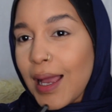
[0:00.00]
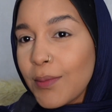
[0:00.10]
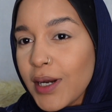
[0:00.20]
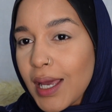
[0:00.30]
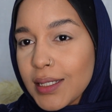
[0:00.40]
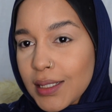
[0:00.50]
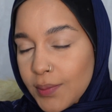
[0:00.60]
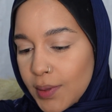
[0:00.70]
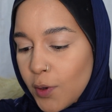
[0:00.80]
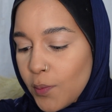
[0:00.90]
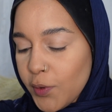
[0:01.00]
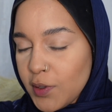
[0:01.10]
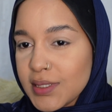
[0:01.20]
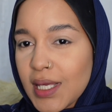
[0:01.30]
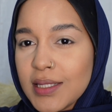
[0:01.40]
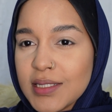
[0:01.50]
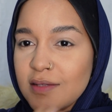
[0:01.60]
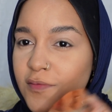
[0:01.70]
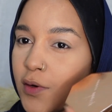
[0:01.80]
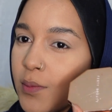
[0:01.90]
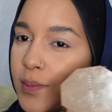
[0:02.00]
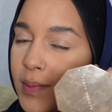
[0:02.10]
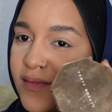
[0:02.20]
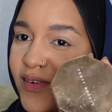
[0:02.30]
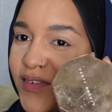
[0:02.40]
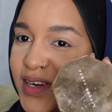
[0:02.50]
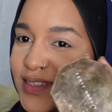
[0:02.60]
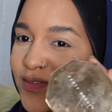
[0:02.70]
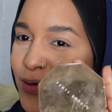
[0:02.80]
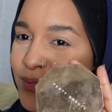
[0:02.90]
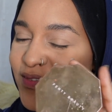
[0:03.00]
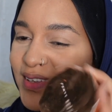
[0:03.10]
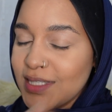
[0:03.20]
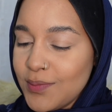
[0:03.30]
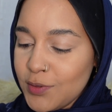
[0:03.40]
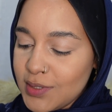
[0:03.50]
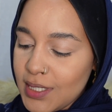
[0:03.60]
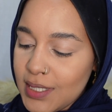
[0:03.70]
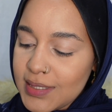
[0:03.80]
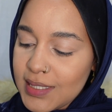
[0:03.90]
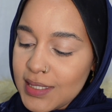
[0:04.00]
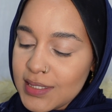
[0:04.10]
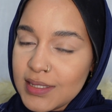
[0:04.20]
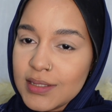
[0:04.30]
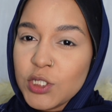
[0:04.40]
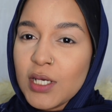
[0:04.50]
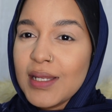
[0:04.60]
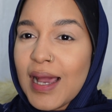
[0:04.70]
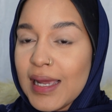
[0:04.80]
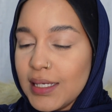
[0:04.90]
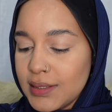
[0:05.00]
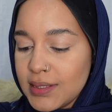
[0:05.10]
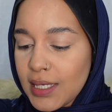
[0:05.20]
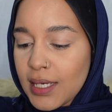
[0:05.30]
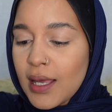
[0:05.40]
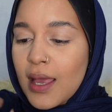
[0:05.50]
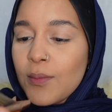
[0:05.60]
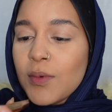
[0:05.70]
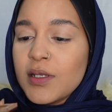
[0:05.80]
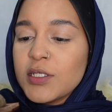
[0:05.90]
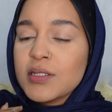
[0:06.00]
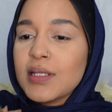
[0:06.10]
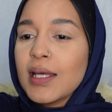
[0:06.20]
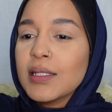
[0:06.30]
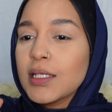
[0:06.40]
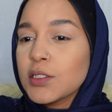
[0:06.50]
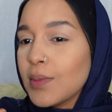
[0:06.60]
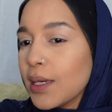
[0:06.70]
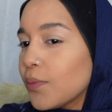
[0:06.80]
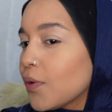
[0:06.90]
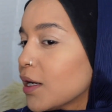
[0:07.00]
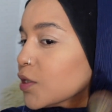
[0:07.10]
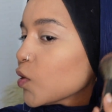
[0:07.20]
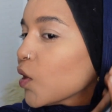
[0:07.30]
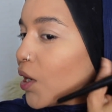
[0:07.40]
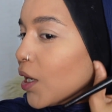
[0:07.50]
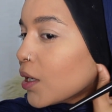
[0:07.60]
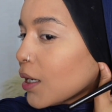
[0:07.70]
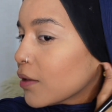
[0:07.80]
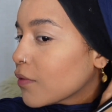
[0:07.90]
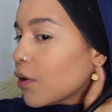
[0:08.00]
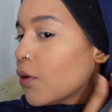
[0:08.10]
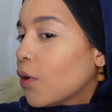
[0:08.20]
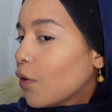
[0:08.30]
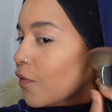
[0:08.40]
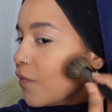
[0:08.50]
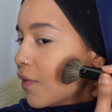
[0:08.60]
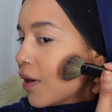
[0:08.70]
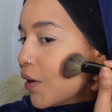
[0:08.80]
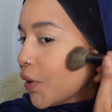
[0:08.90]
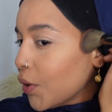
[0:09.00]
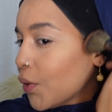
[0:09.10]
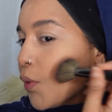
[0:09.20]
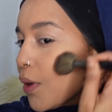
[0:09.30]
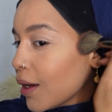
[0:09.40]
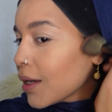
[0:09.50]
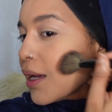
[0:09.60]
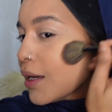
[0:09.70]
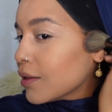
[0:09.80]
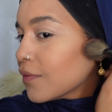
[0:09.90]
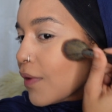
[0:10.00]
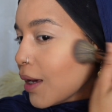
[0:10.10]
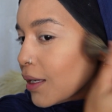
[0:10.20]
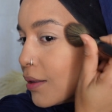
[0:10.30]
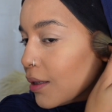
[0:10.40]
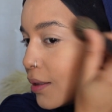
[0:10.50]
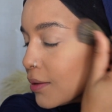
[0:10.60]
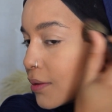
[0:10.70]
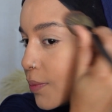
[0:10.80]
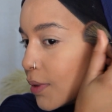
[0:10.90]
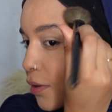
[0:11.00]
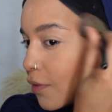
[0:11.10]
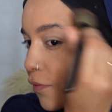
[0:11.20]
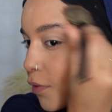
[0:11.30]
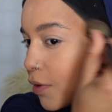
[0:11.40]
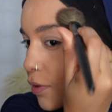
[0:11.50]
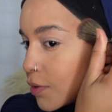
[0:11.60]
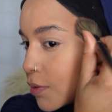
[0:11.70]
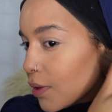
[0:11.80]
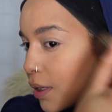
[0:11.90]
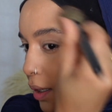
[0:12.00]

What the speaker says: I'm gonna add a little bit more bronzer. This is from my favorite, from Fenty Beauty. It's in the shade Island Ting. I'm gonna just add that to my brush and kind of go over where I kind of had a little bit of contour